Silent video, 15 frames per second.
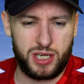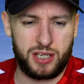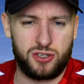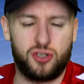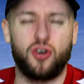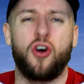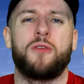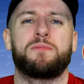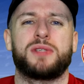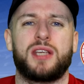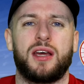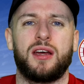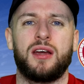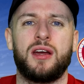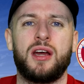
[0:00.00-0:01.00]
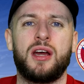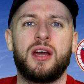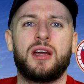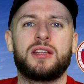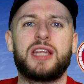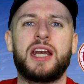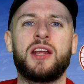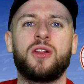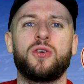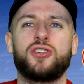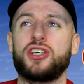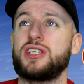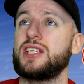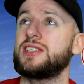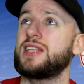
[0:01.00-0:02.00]
it, drops it. Danilo
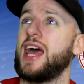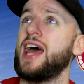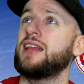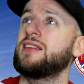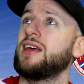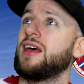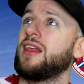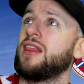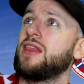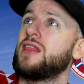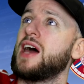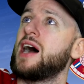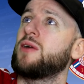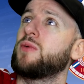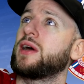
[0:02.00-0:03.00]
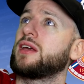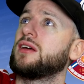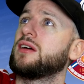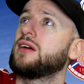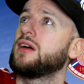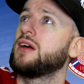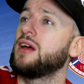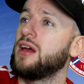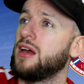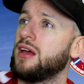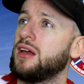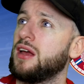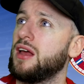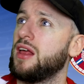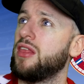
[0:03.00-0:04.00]
just needs to hit it that way.
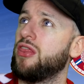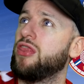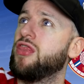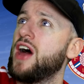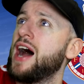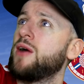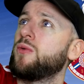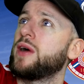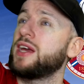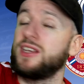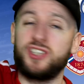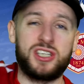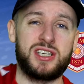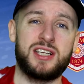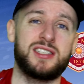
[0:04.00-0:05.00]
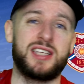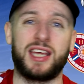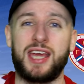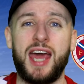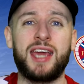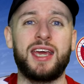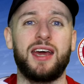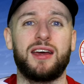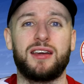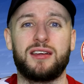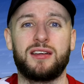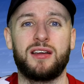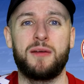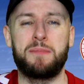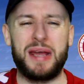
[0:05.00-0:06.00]
That way. He just needs to kick it.
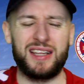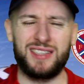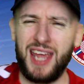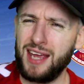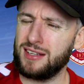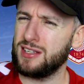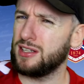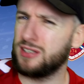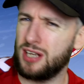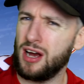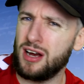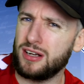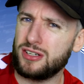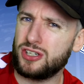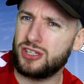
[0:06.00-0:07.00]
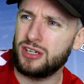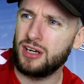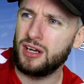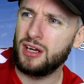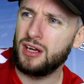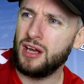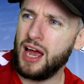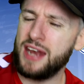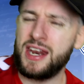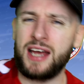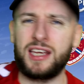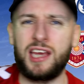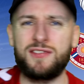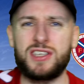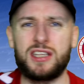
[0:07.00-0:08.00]
But he takes a touch And
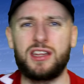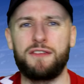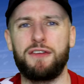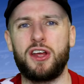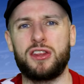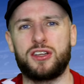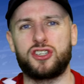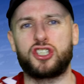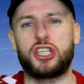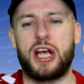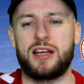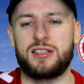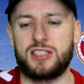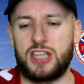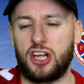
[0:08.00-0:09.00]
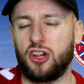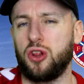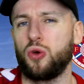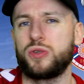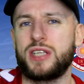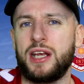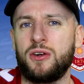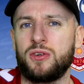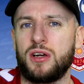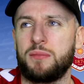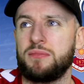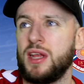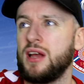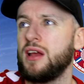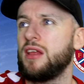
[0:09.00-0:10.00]
that gives the defender's chance to close in on
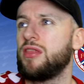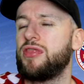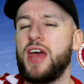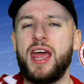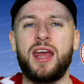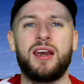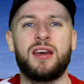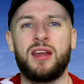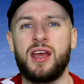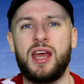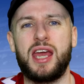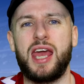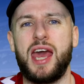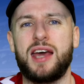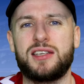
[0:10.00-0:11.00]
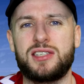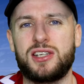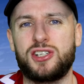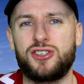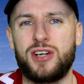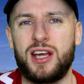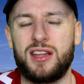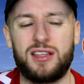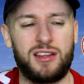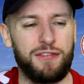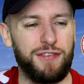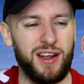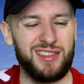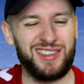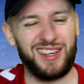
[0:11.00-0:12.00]
him. Then he hits it straight at the
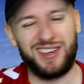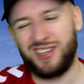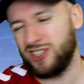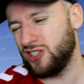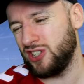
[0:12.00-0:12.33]
defender and it's